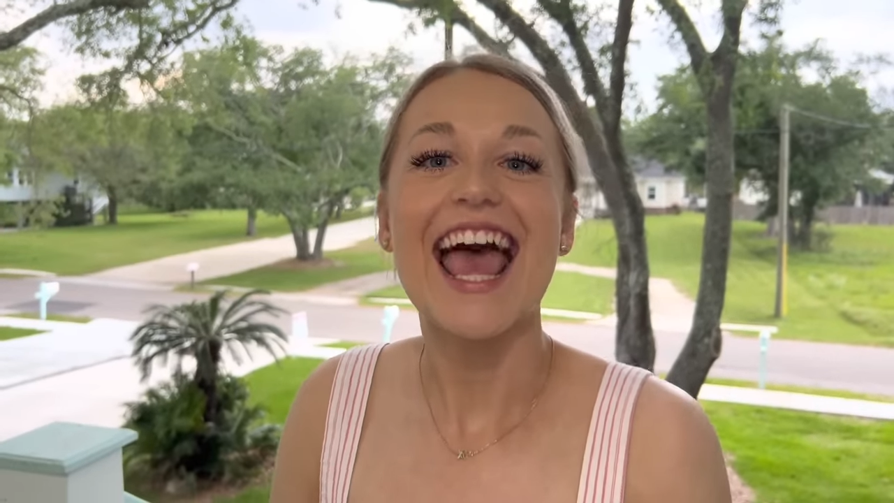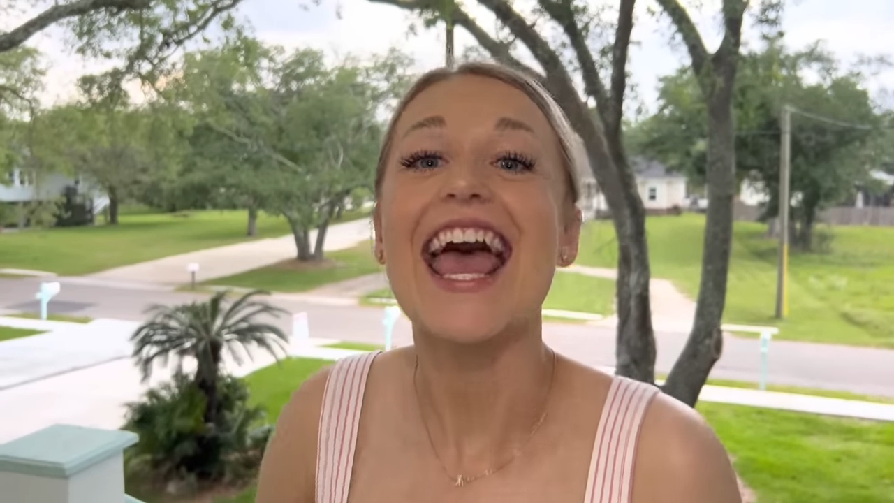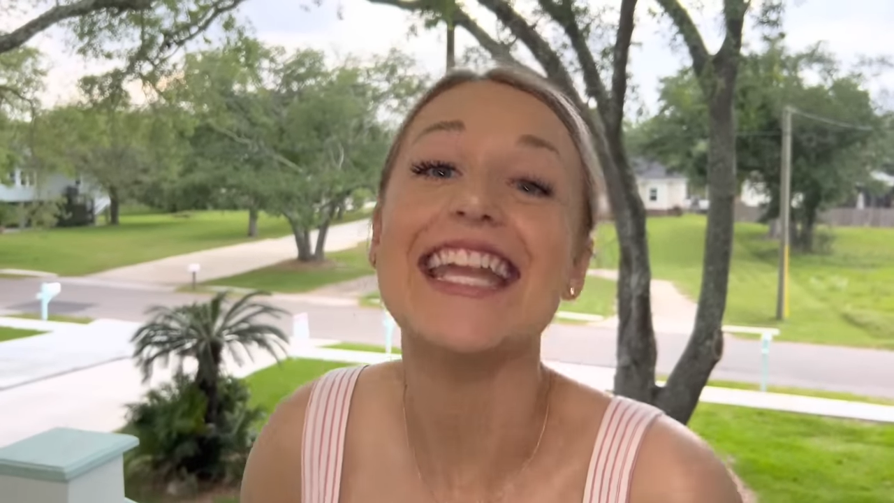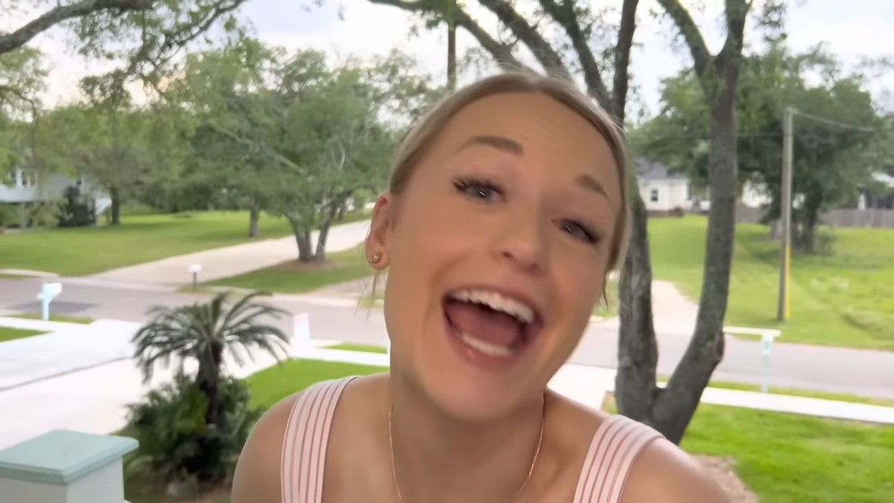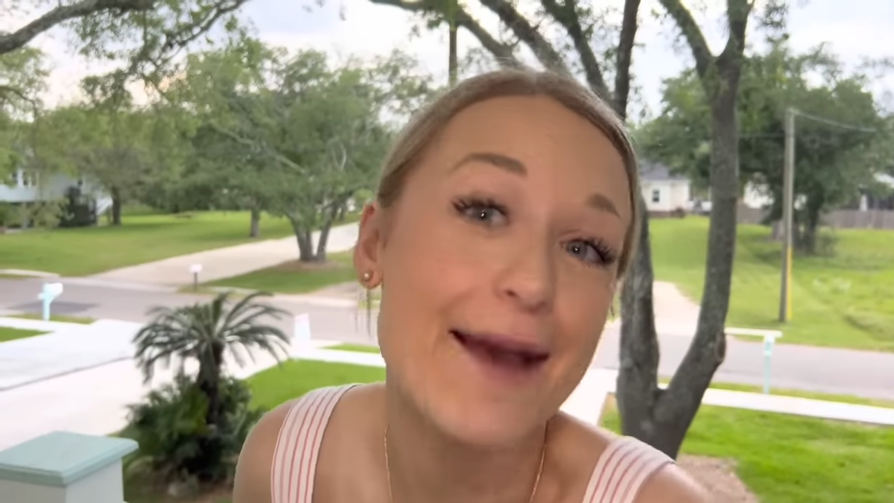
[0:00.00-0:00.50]

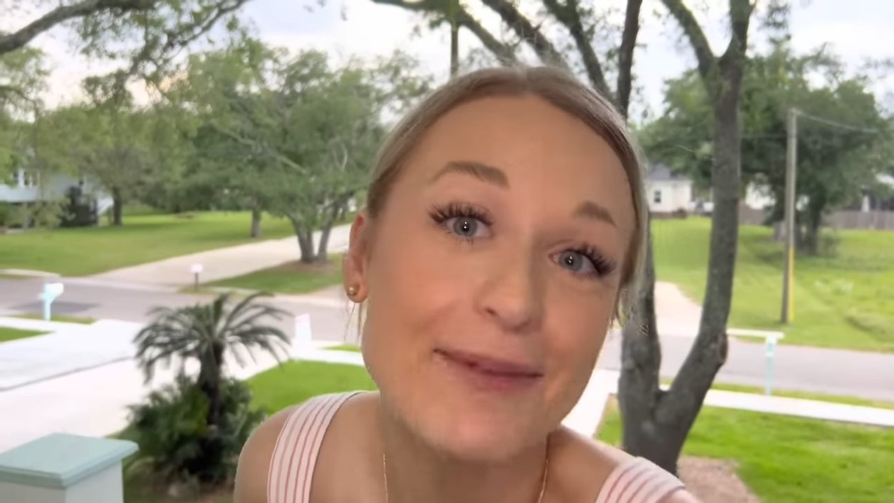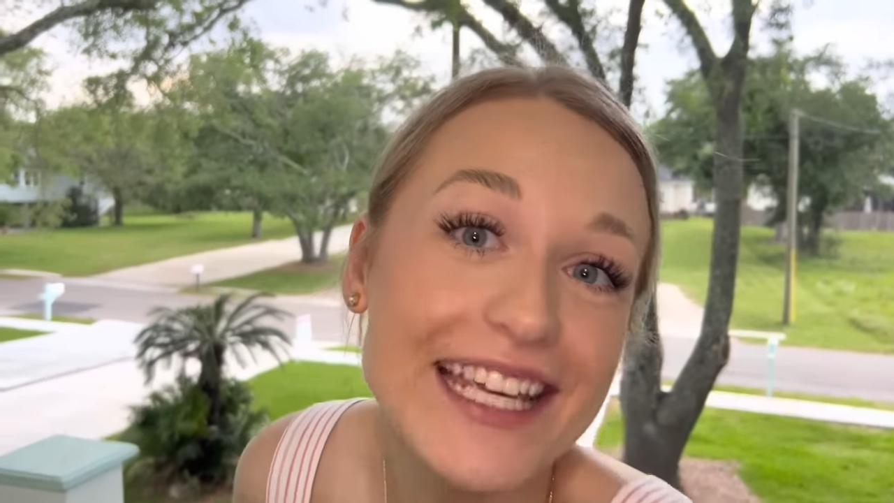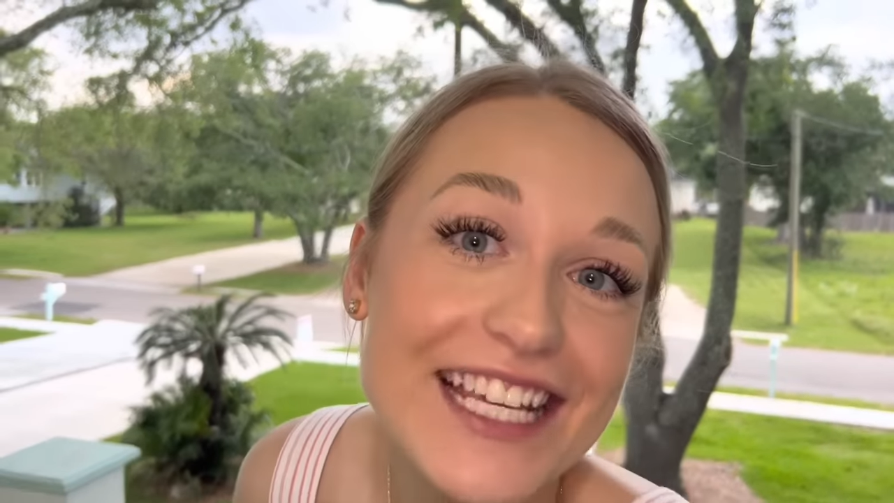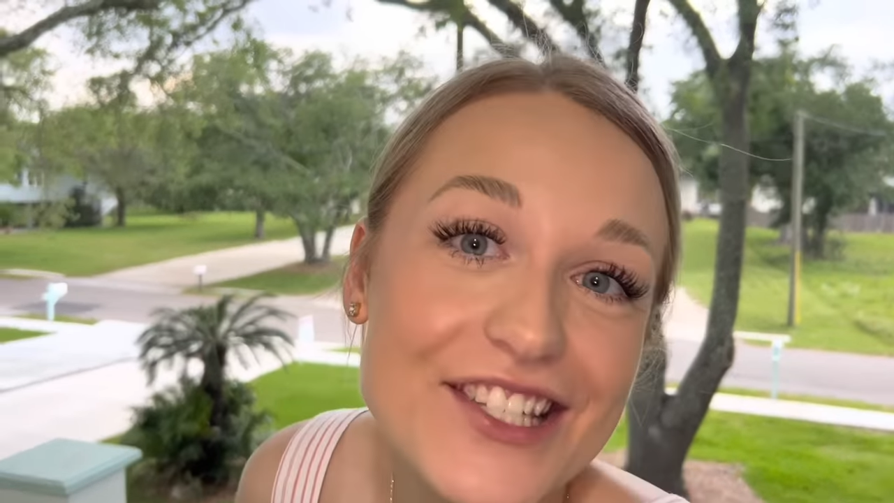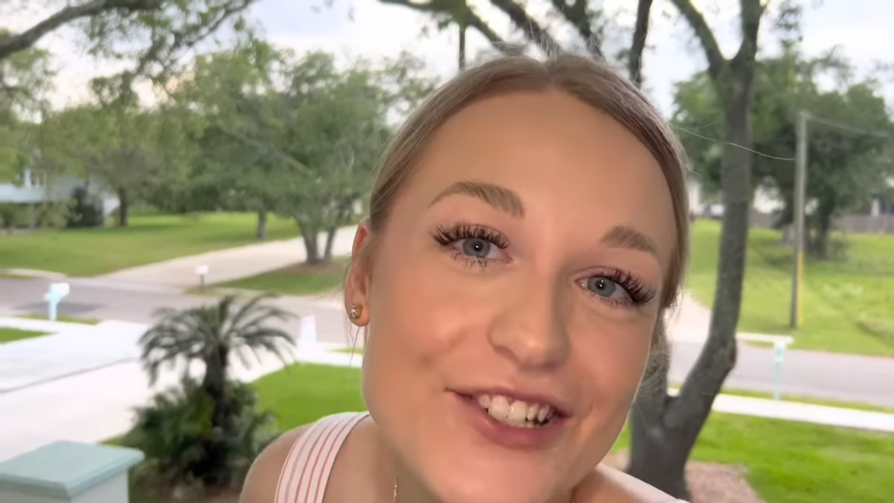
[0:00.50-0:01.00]
And happy
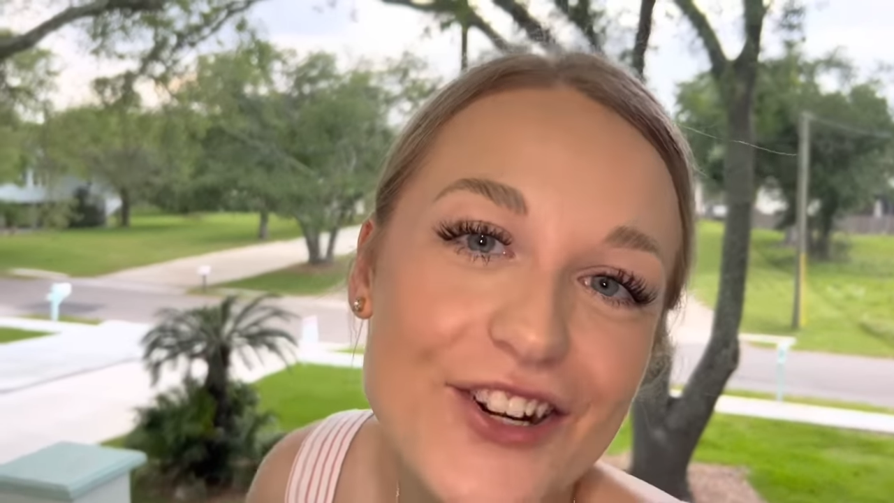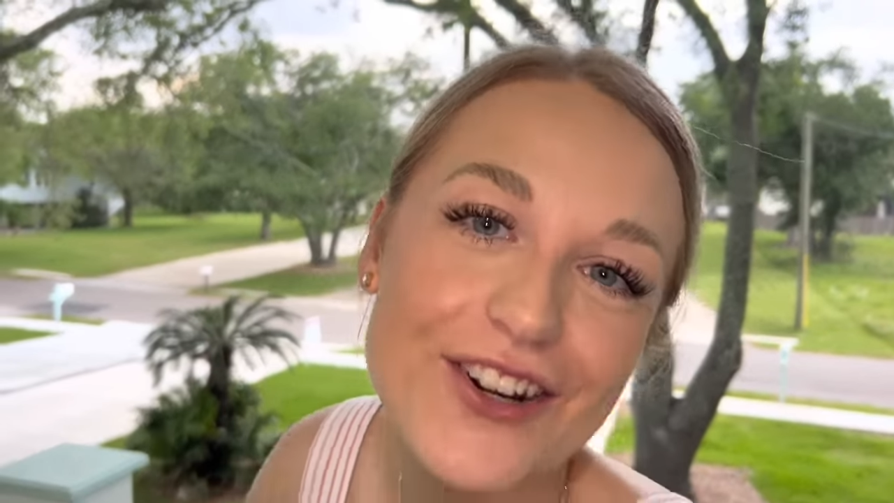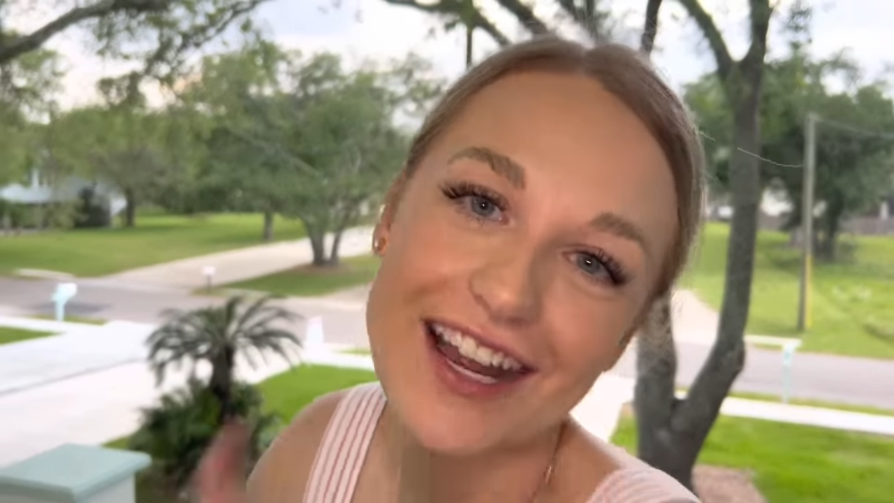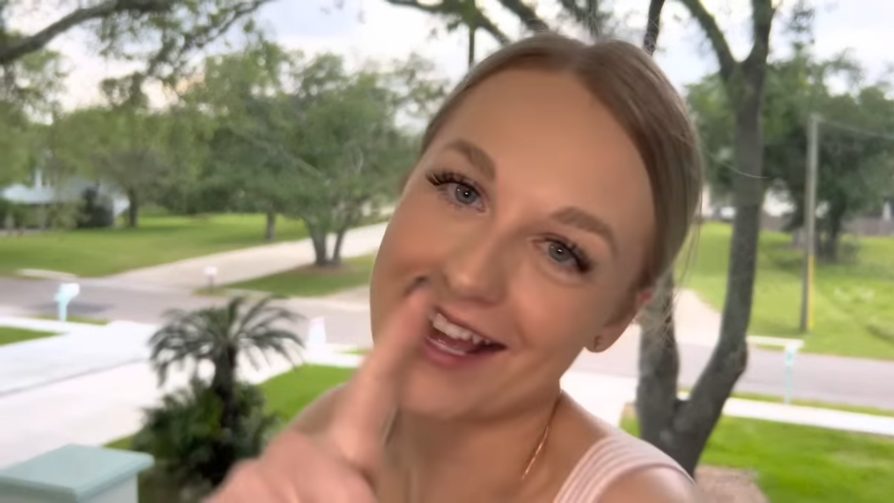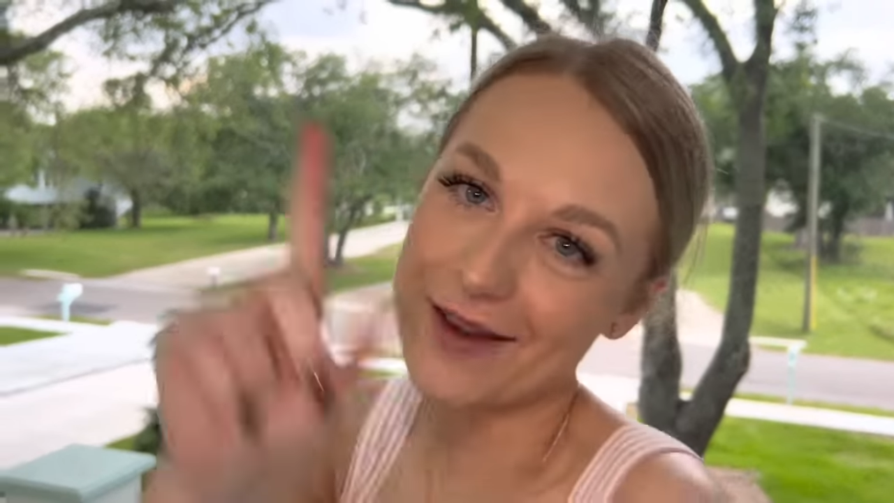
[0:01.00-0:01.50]
Easter,